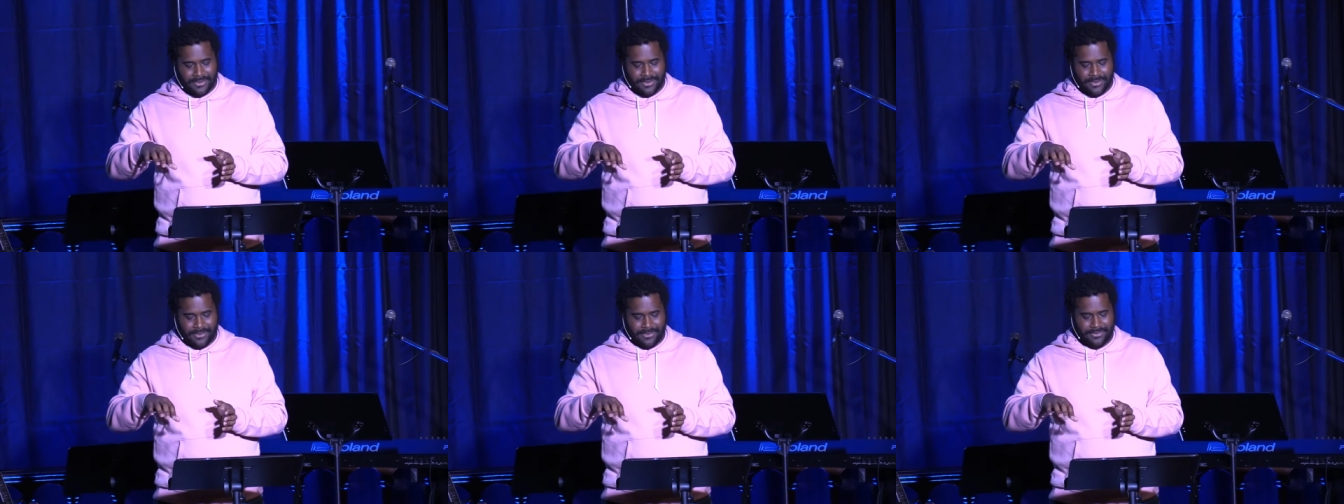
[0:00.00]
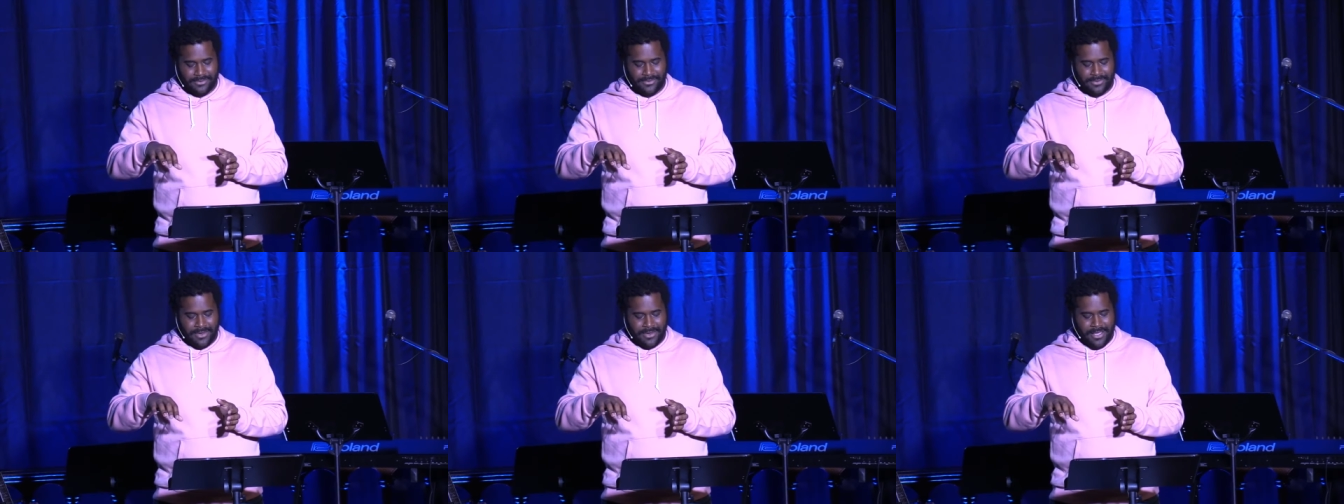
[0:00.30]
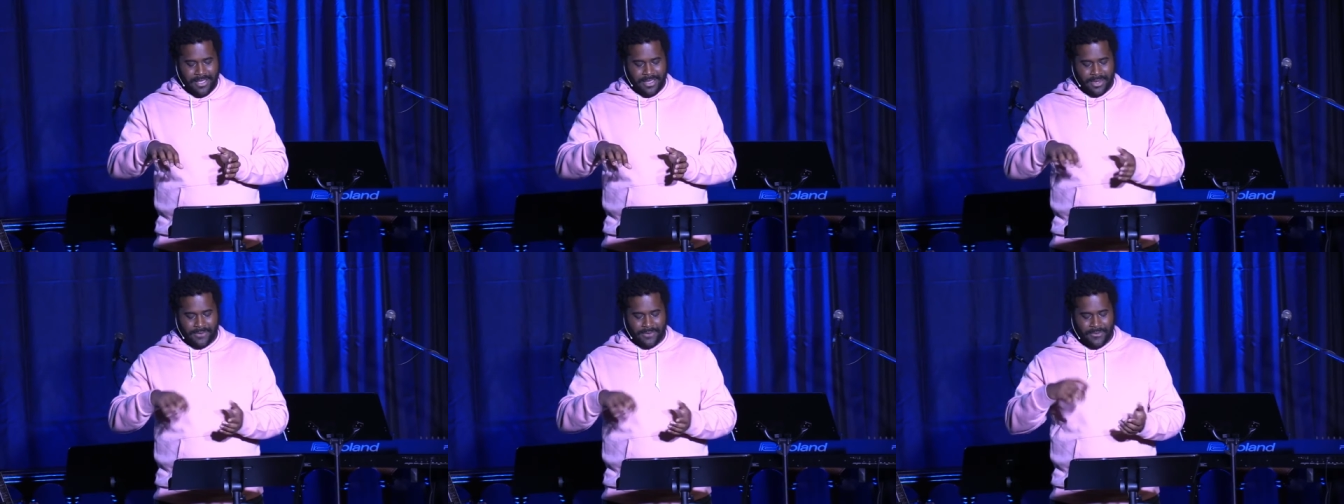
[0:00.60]

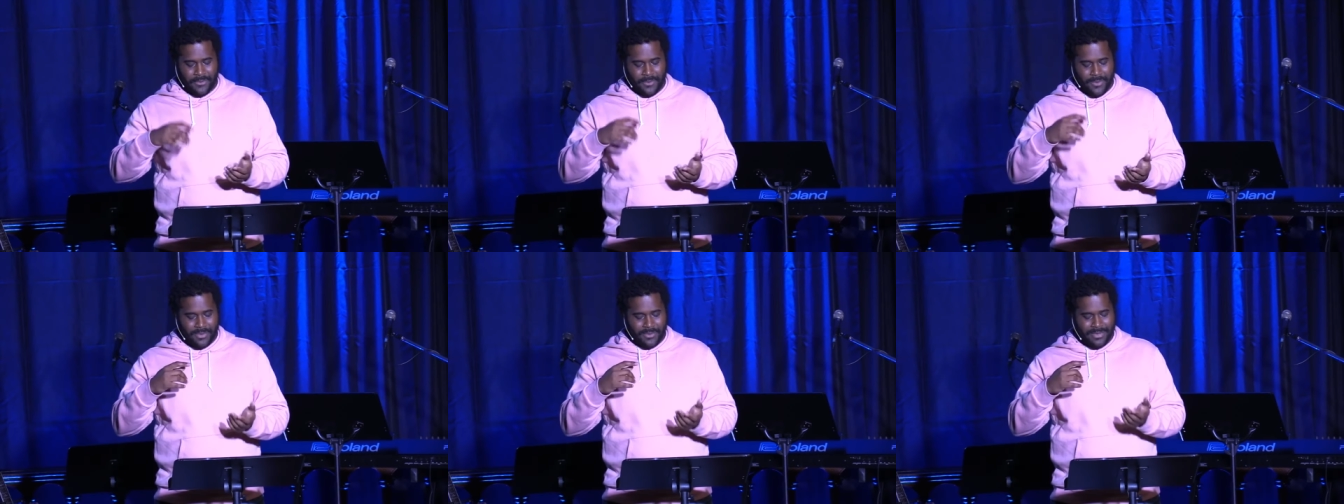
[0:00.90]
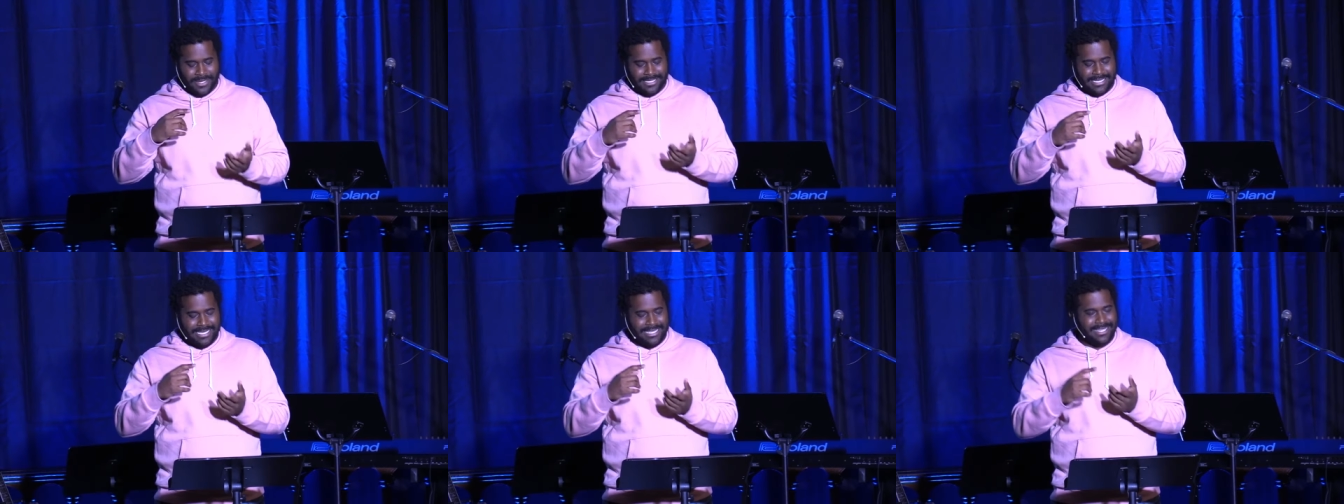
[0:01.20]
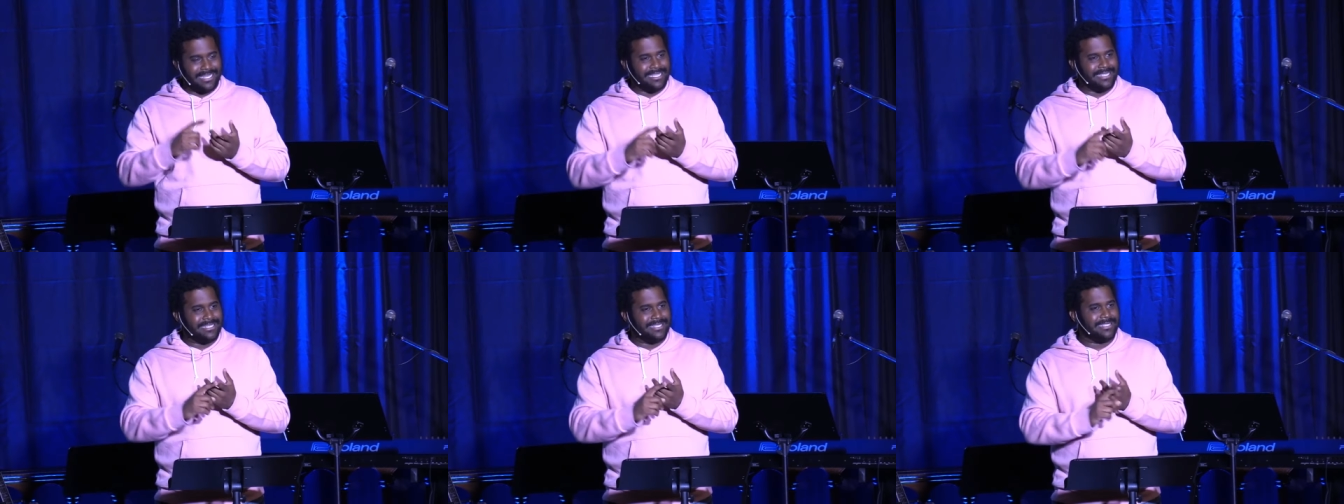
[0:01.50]
You know, for one, we see
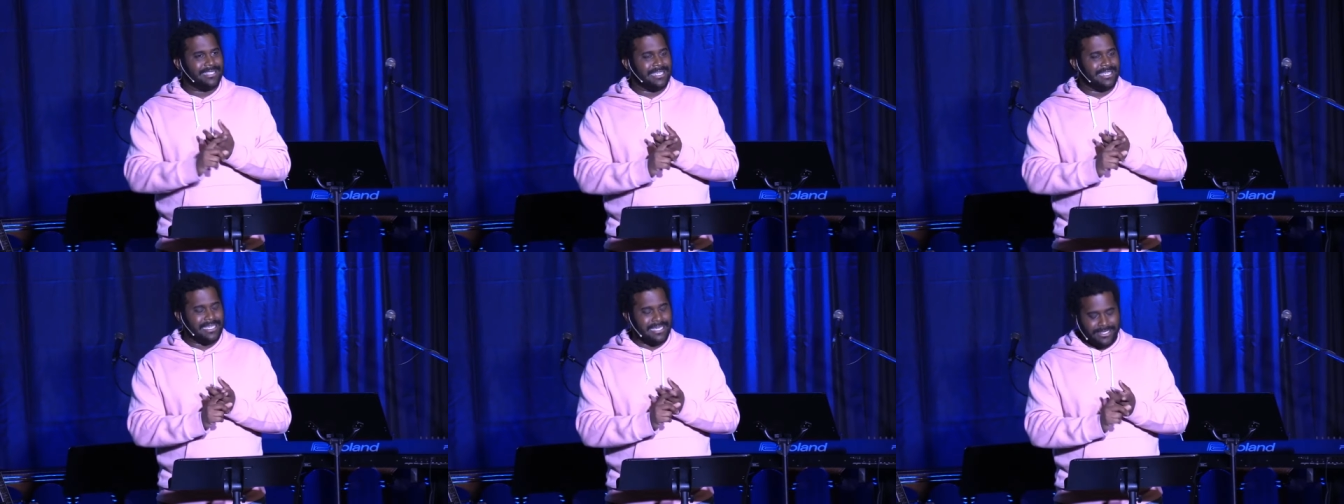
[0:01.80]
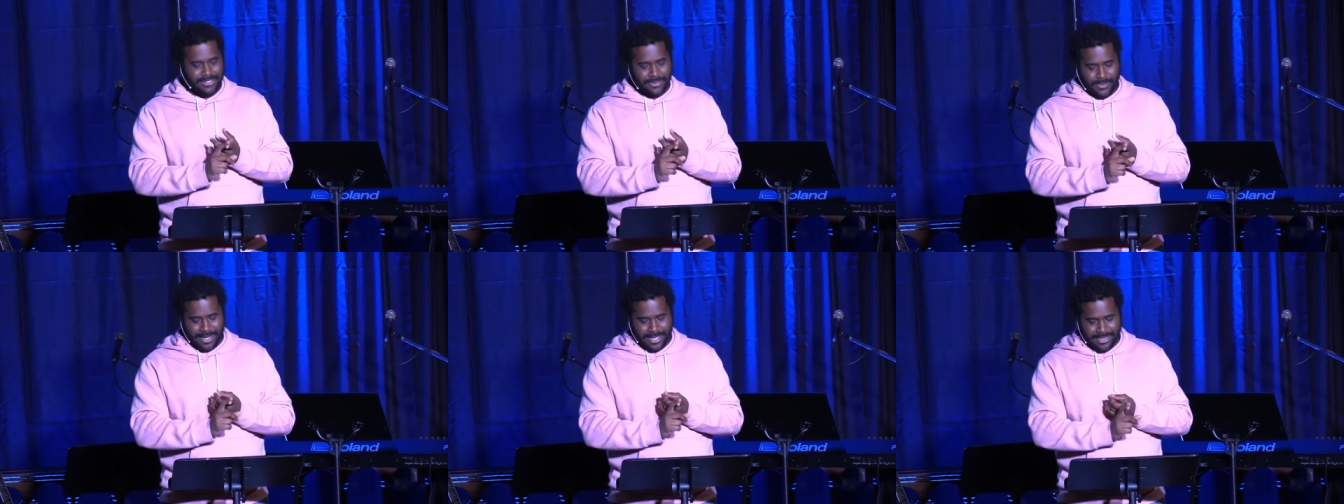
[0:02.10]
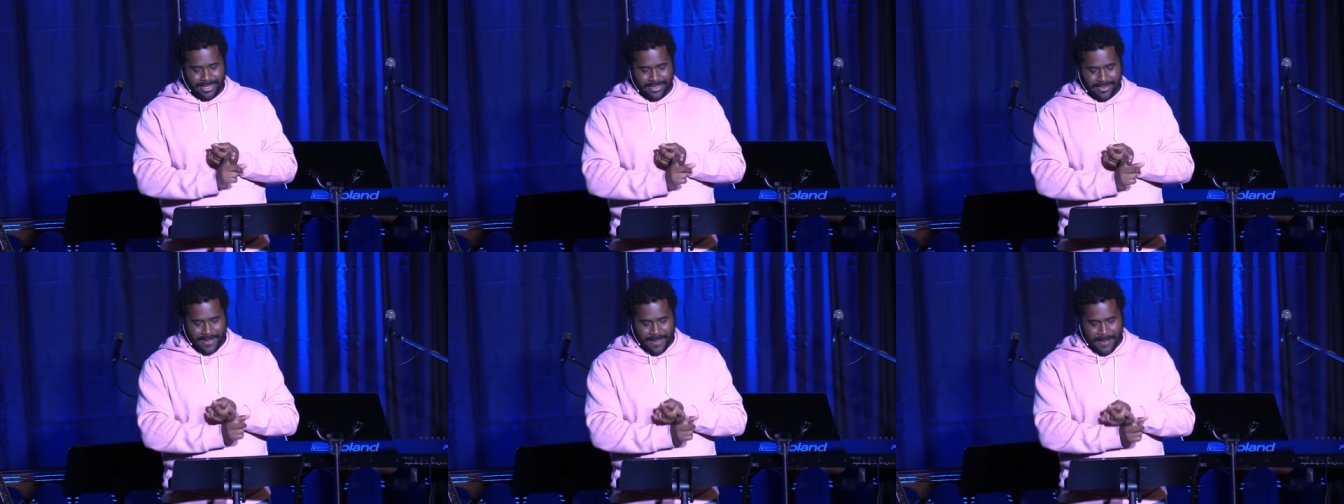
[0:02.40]
that he sees
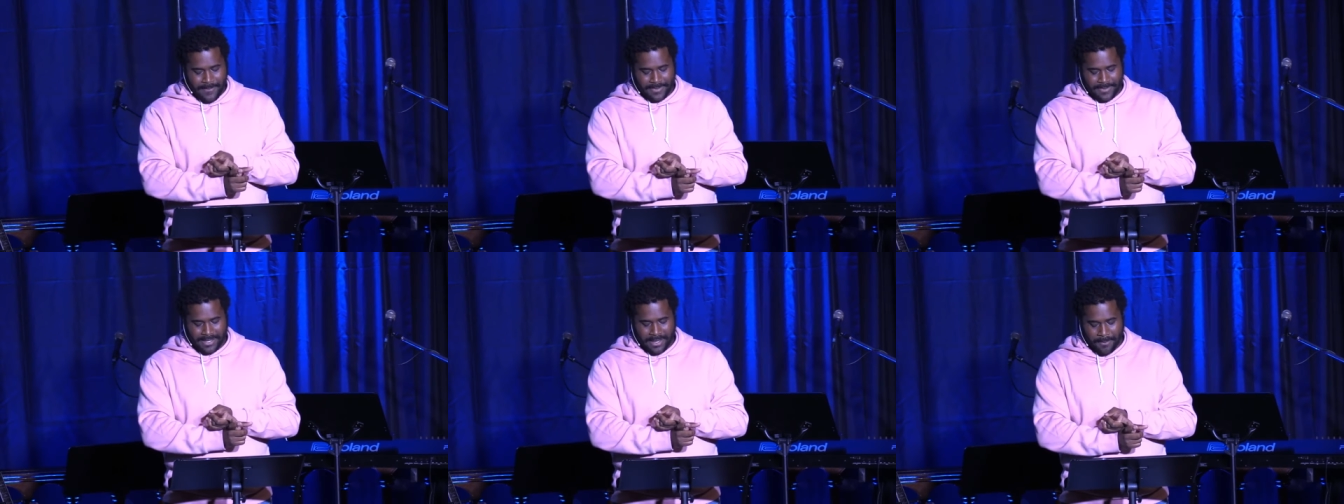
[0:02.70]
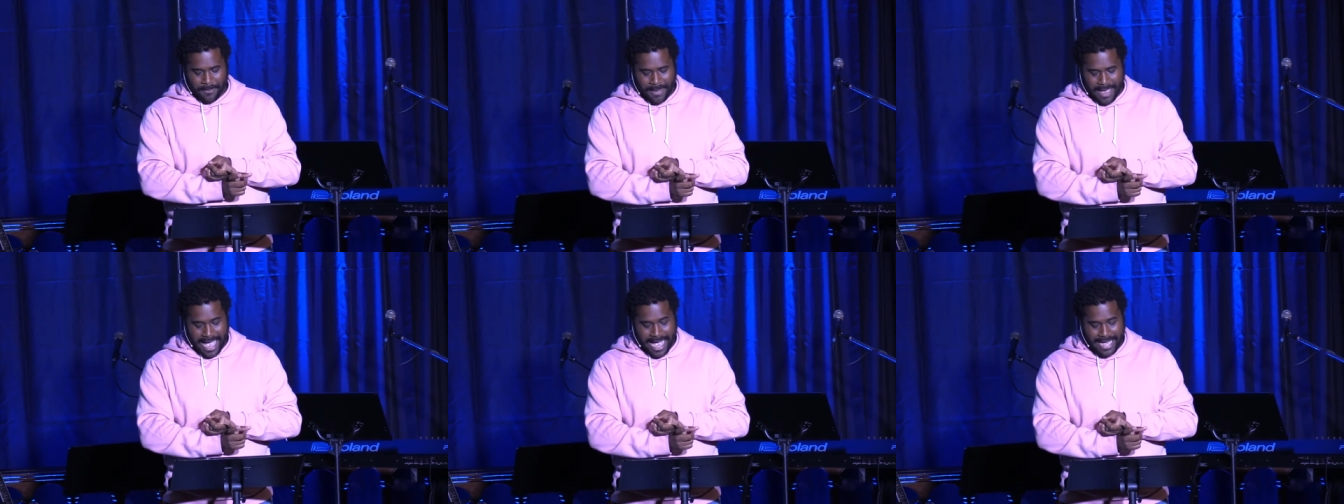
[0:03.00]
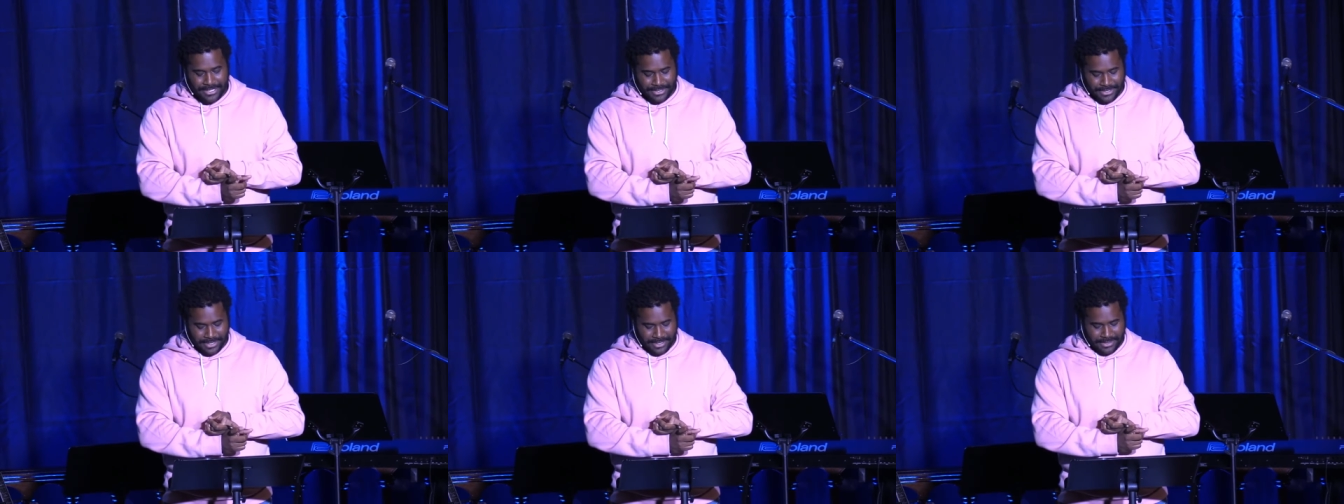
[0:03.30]
with
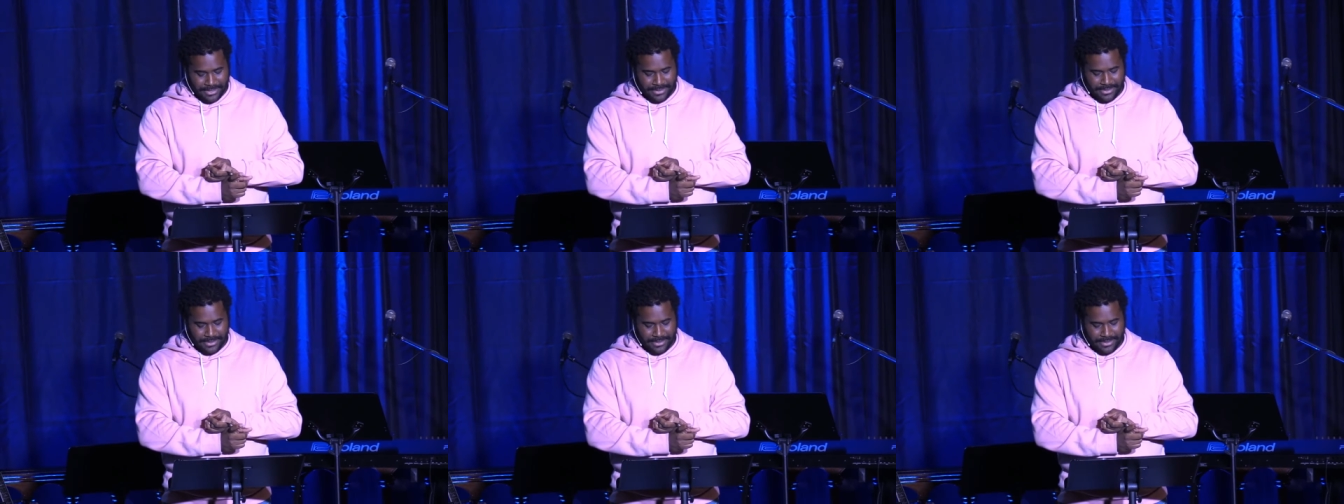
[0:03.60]
compassion.